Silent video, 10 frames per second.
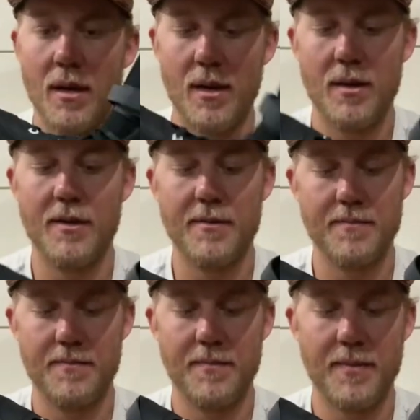
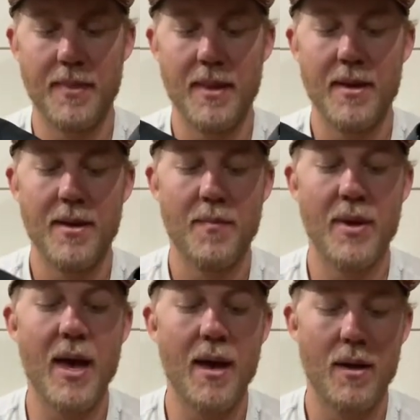But
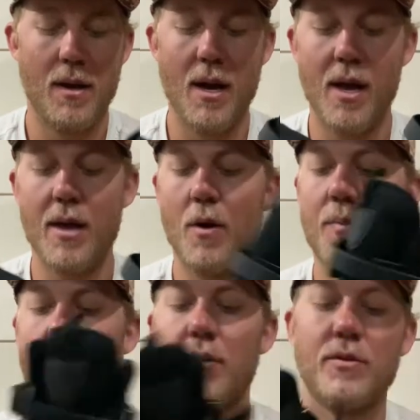yeah, I
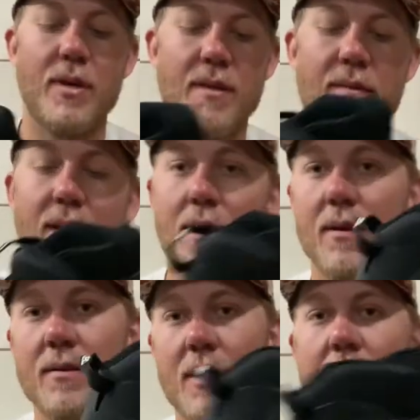hope you enjoyed the video.